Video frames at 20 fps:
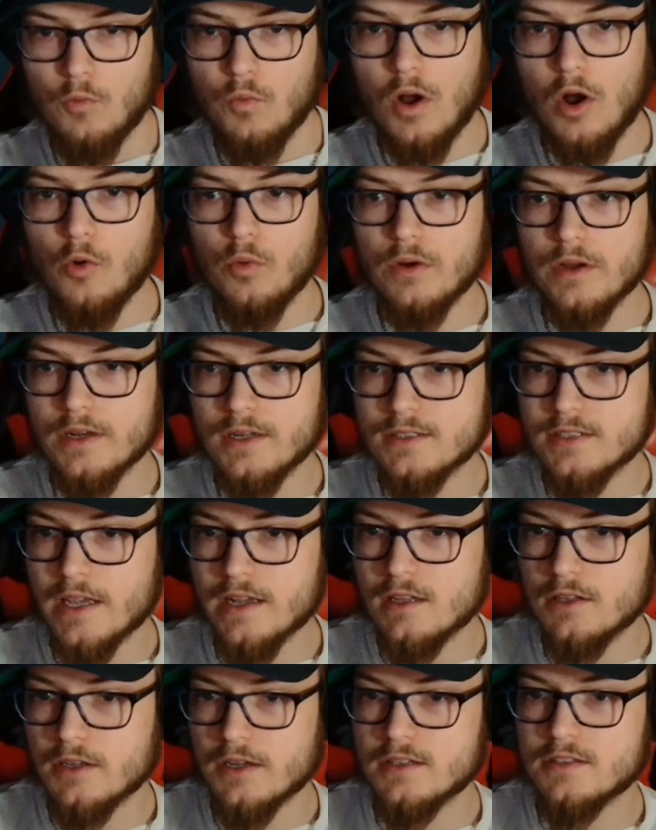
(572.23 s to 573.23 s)
Well, we're going to take
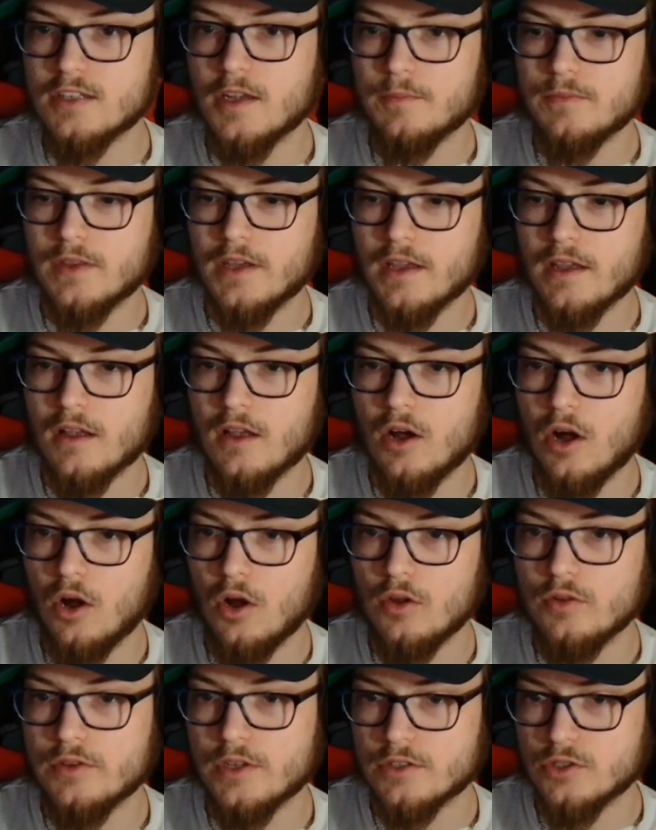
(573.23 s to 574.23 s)
a look at something
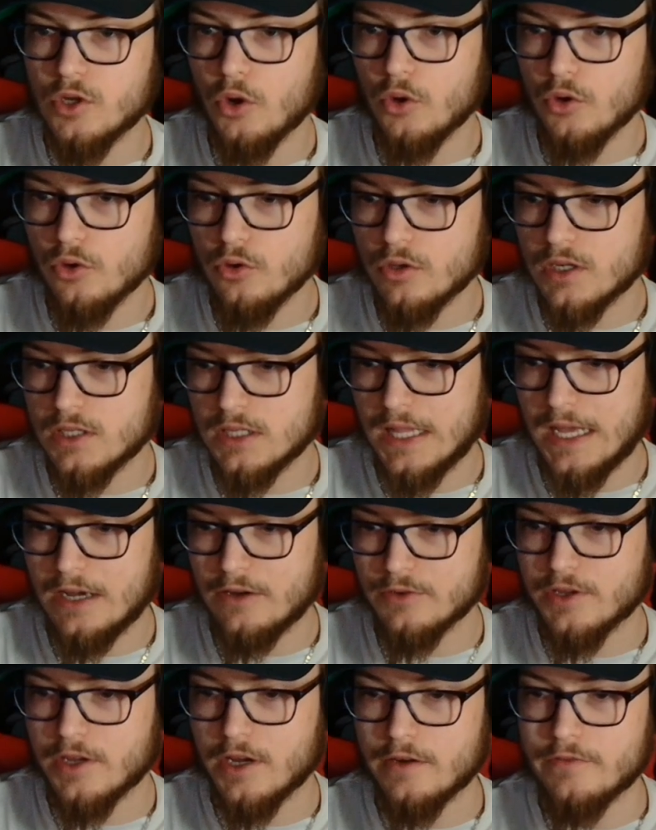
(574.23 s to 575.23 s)
called the total
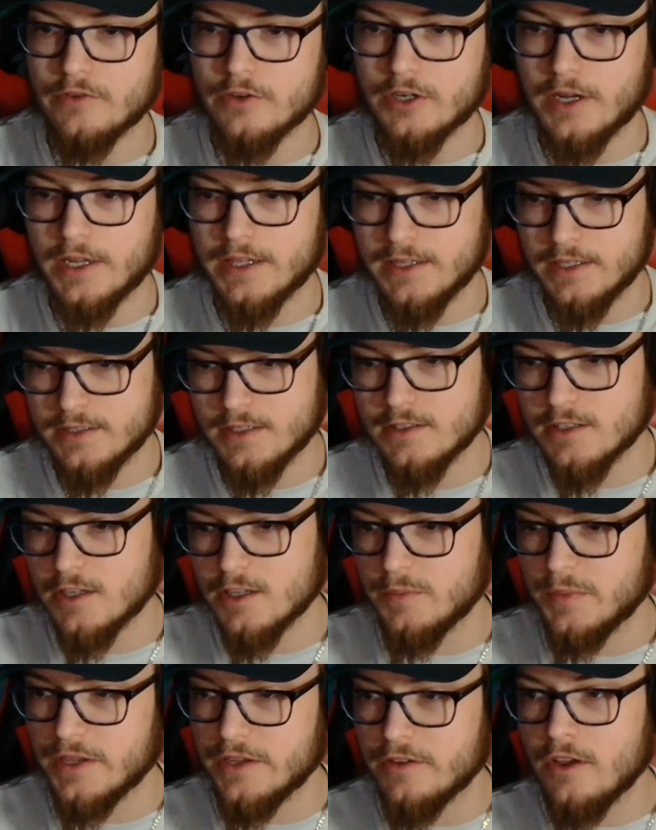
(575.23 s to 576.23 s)
cloud cover. And this is going
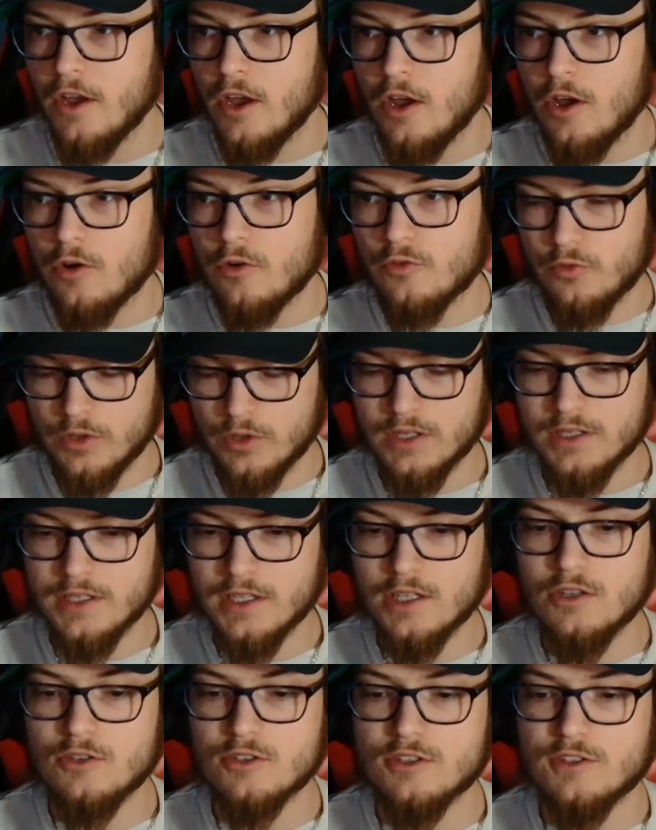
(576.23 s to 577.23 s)
to be really
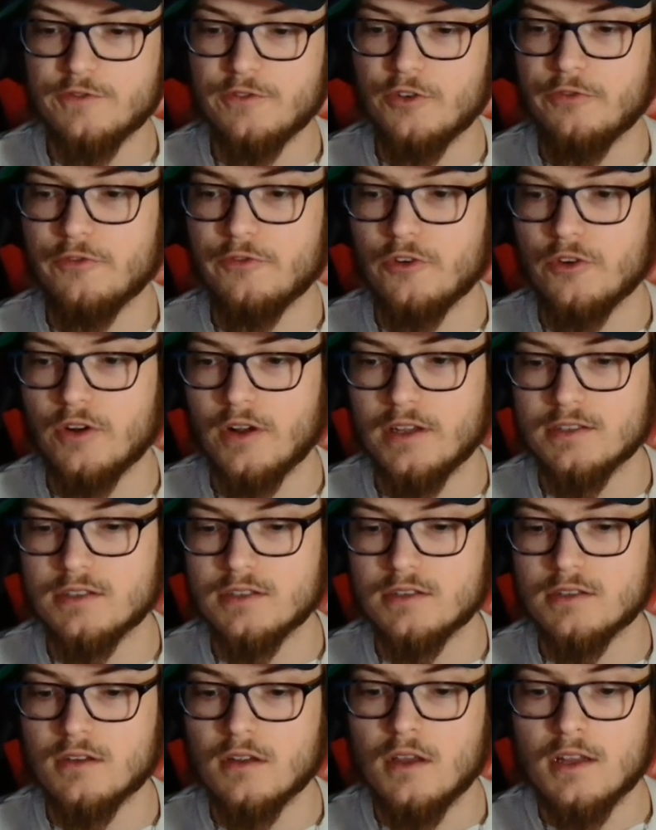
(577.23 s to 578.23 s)
useful for
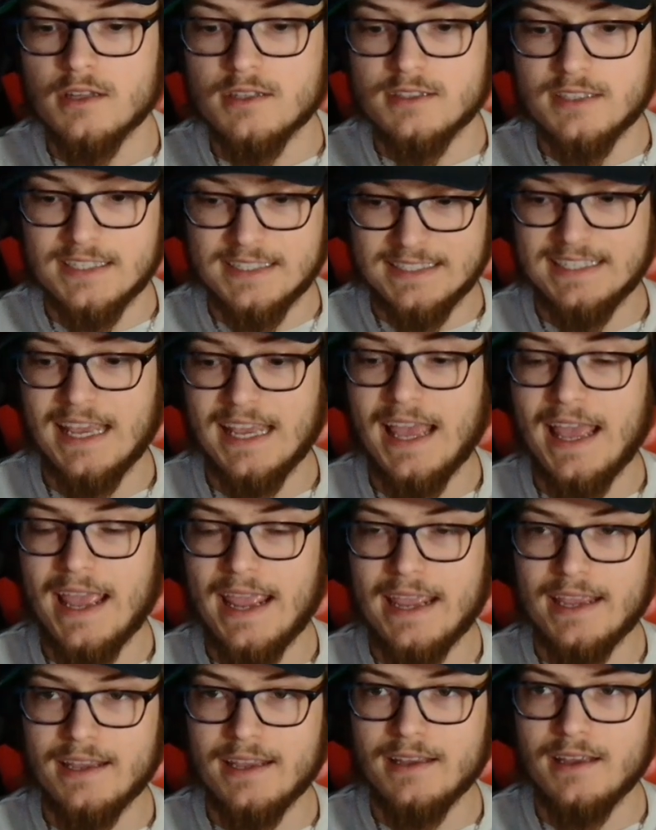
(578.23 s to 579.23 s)
us
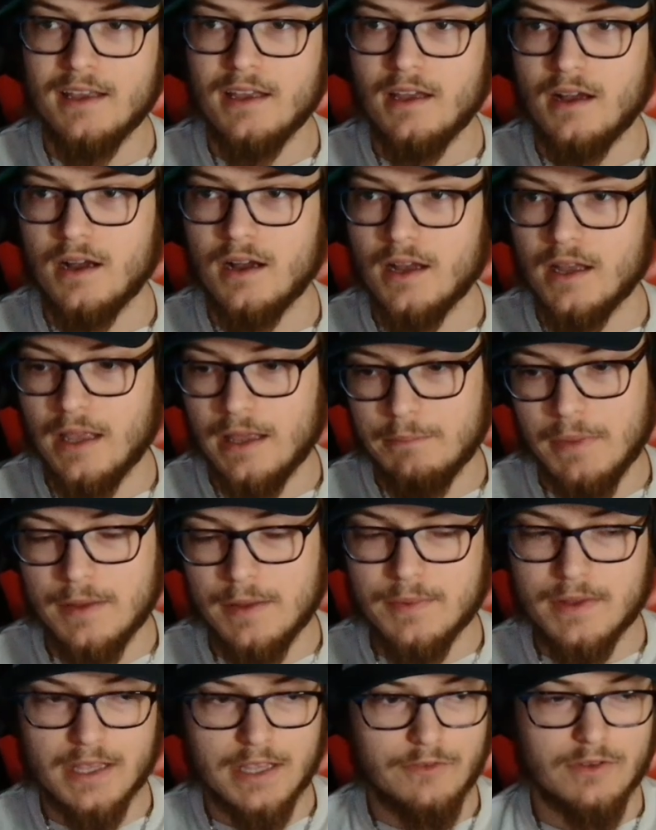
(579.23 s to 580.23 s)
today and
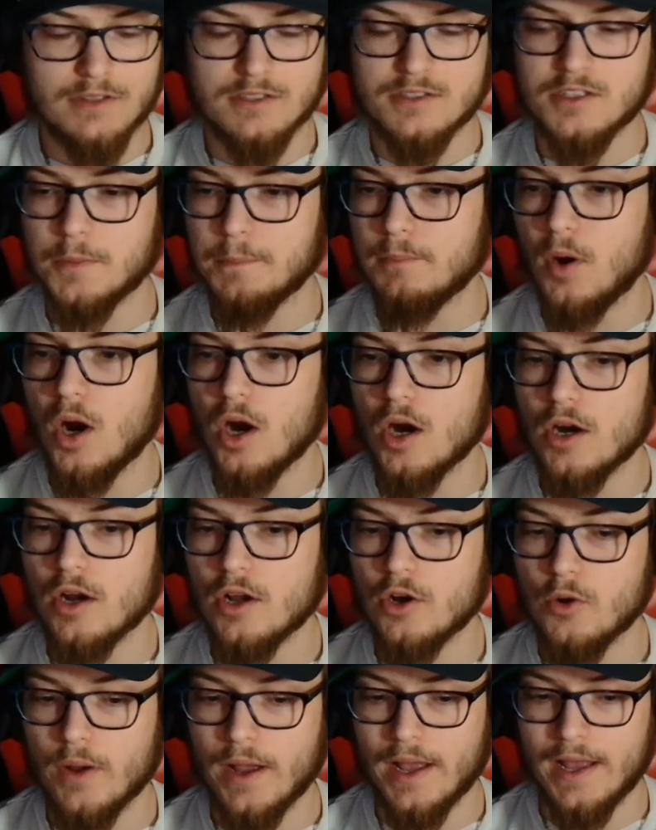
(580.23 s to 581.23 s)
maybe even
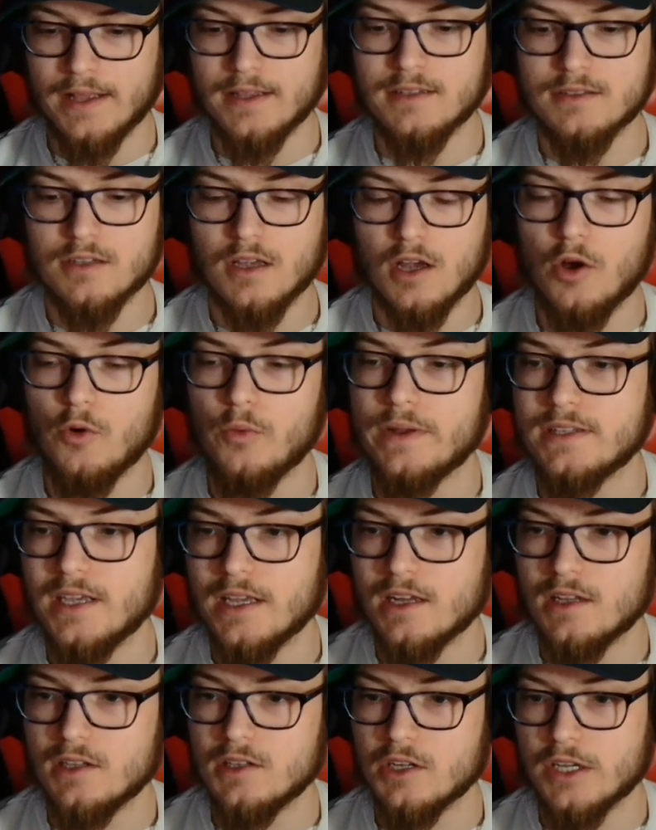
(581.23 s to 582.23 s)
tomorrow as we
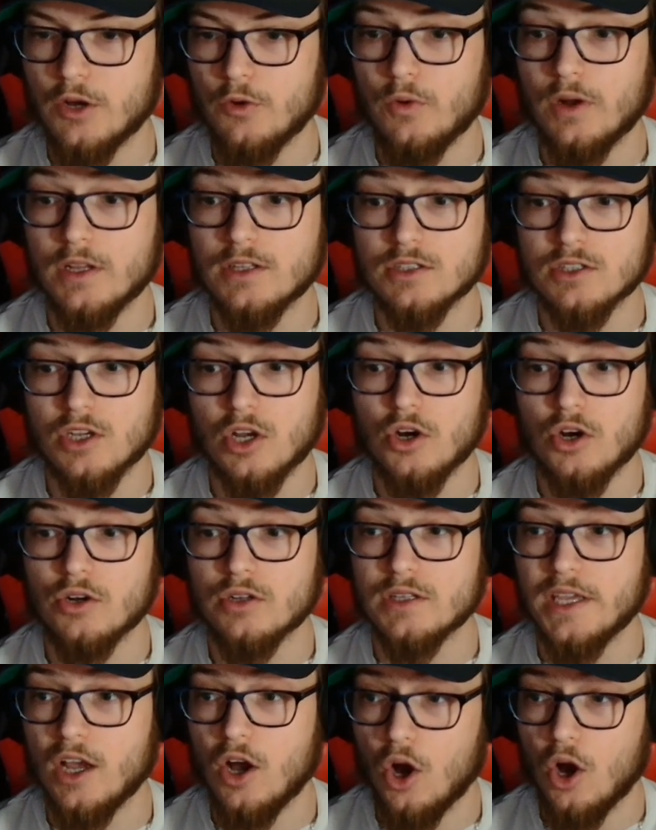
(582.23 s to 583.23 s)
take a look at what's
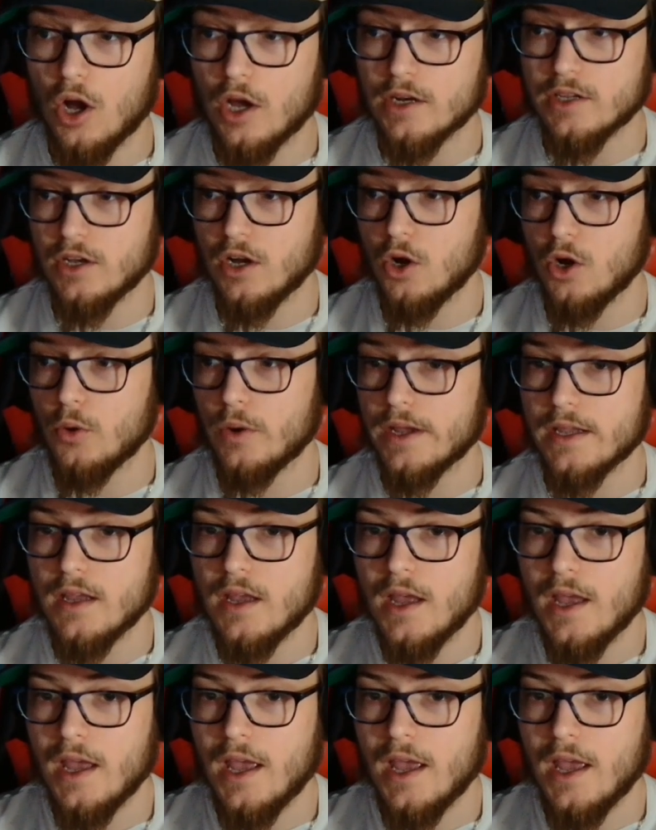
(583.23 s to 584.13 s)
currently ongoing.